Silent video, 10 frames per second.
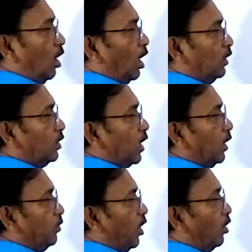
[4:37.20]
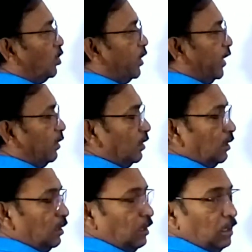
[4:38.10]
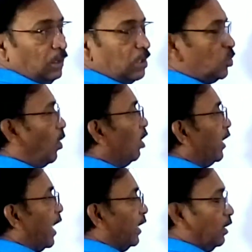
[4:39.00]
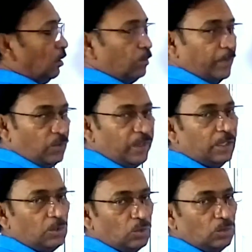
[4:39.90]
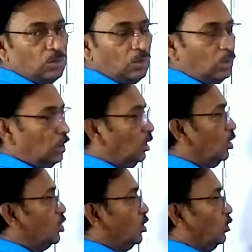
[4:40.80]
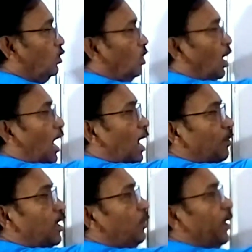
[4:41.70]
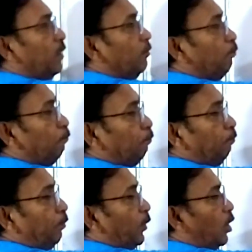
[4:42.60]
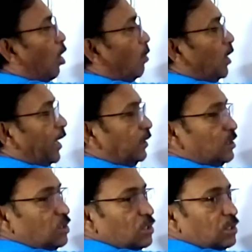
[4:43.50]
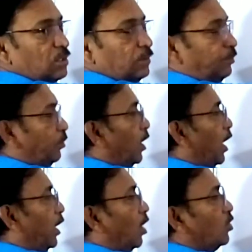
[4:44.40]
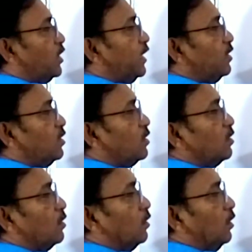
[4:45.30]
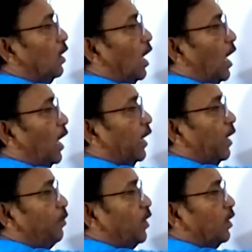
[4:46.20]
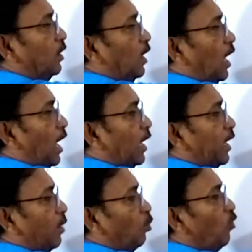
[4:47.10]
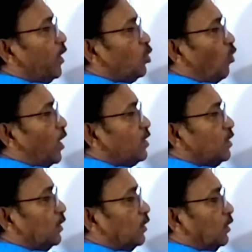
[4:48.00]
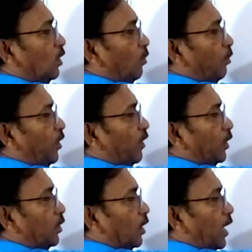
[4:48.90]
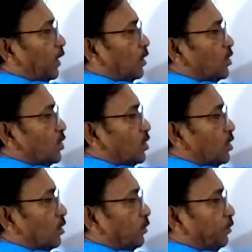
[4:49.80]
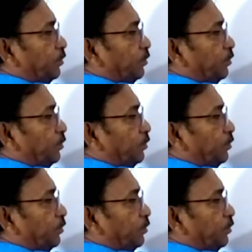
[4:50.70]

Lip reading: All the time you have to take the smaller angle between the two. So I am keeping the arm like this, and now see this, I kept, and I am moving towards the B vector like this.